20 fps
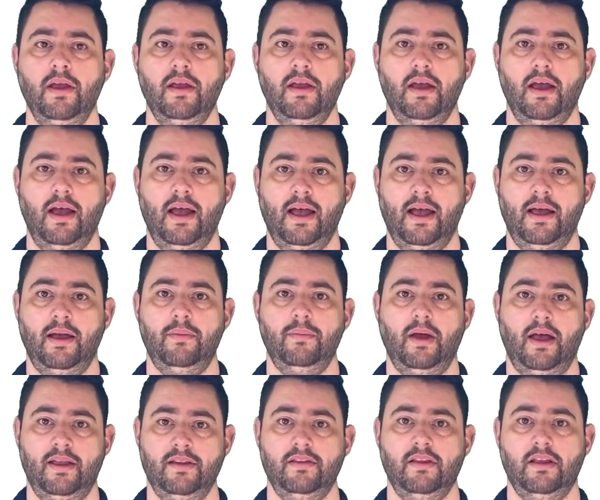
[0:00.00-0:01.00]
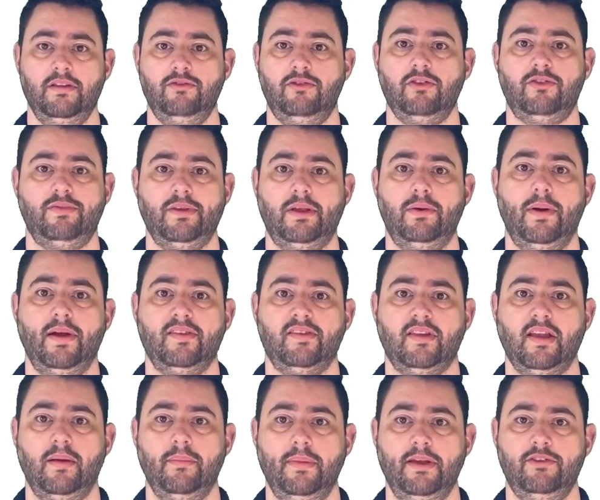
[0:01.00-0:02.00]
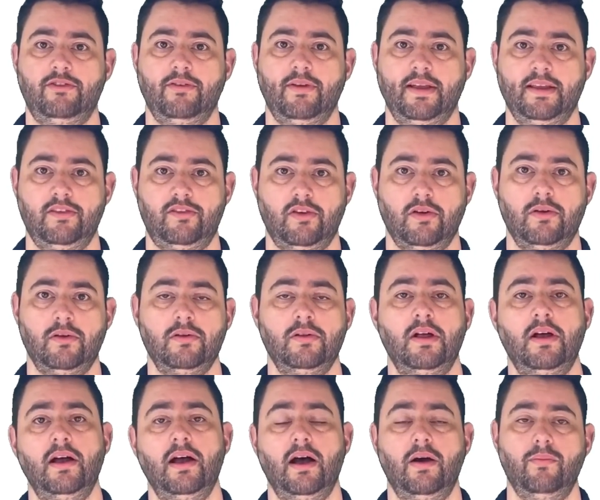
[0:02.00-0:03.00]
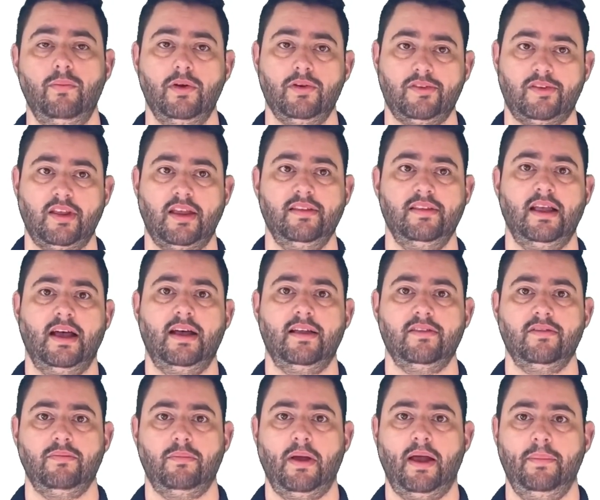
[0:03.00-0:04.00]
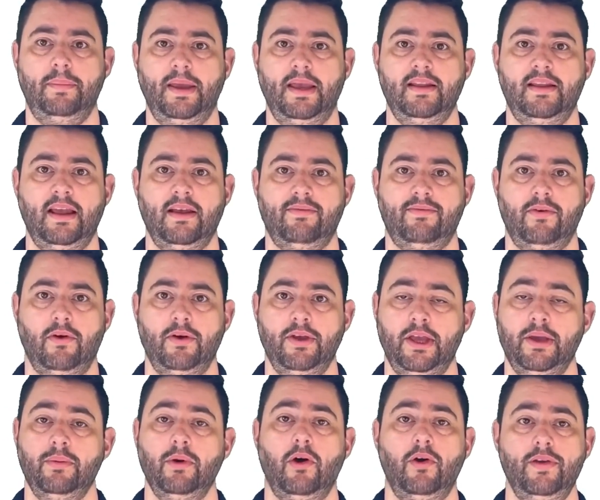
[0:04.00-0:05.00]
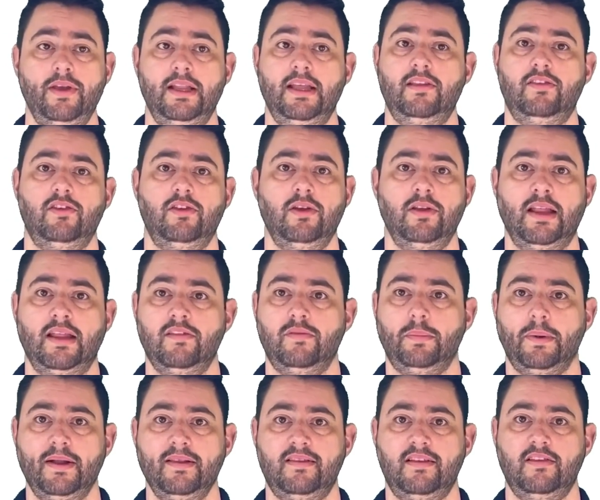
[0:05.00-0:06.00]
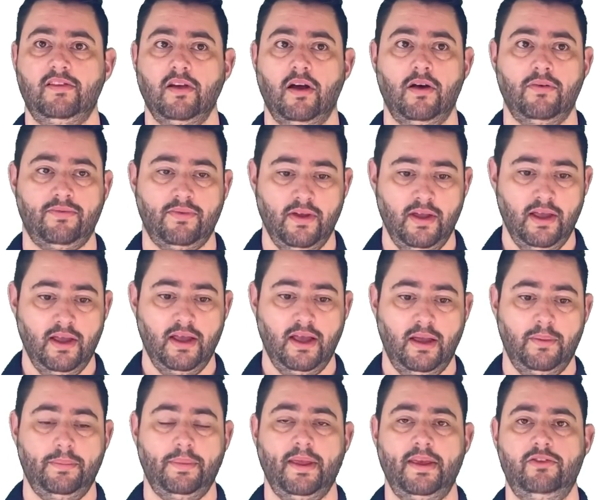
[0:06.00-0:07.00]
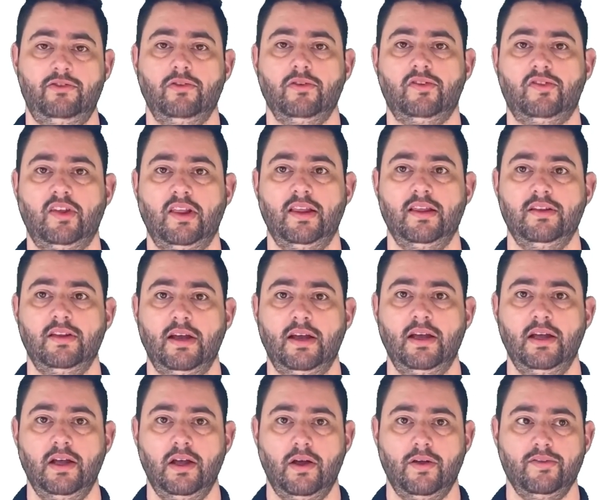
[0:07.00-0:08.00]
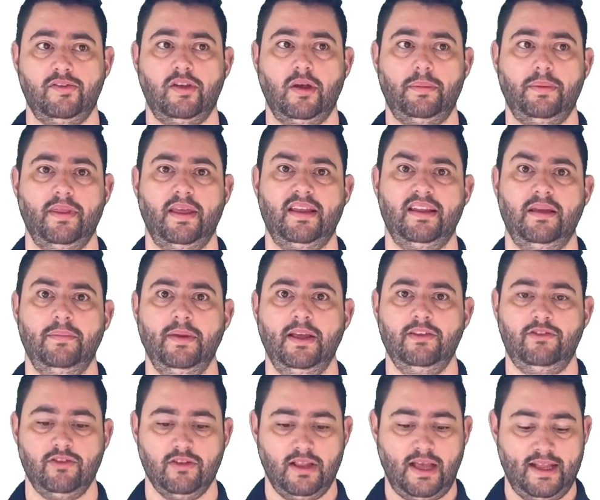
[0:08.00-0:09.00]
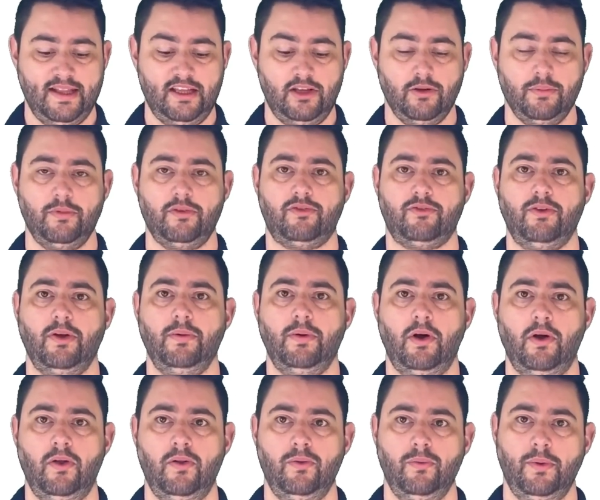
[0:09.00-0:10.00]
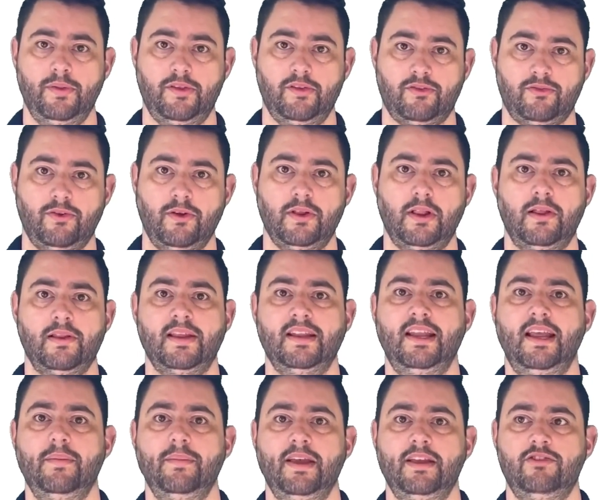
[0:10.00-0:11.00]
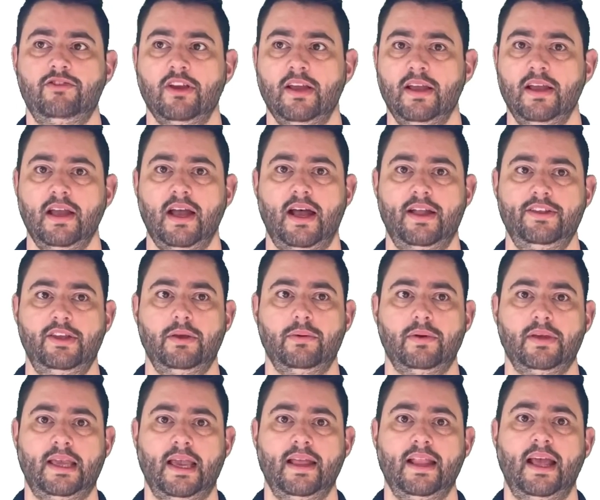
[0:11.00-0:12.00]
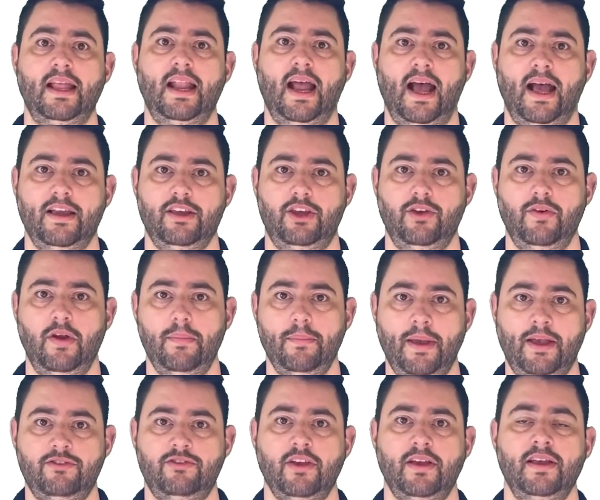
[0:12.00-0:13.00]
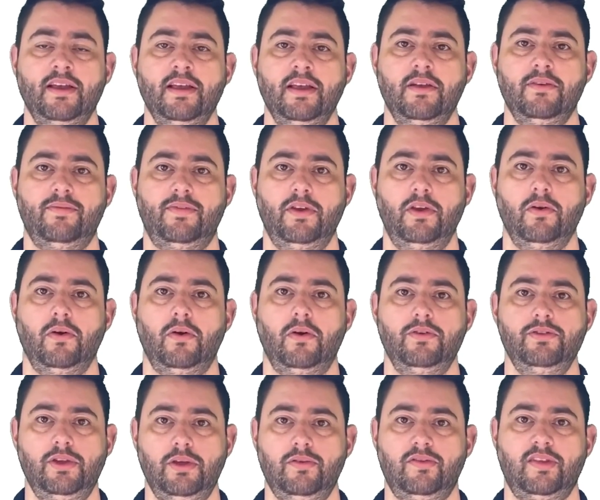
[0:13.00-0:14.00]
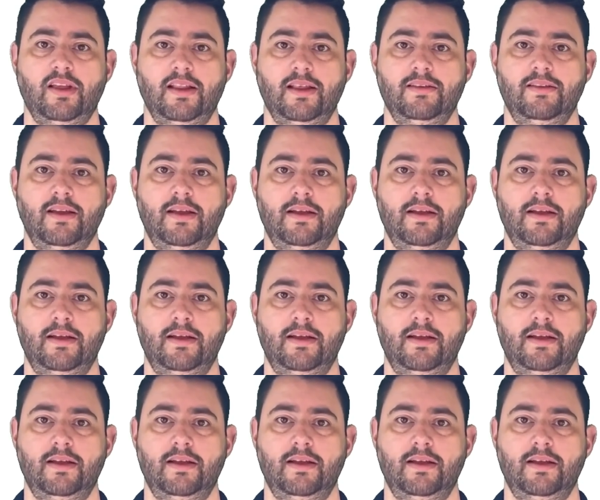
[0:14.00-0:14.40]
and just request that measuring tool, and we'll send that by PDF for you. All you need to do then is print it off and place your cylinder on top of that image, lining up the screw hole with the screw hole in the image, and you will get an accurate measure for your new cylinder.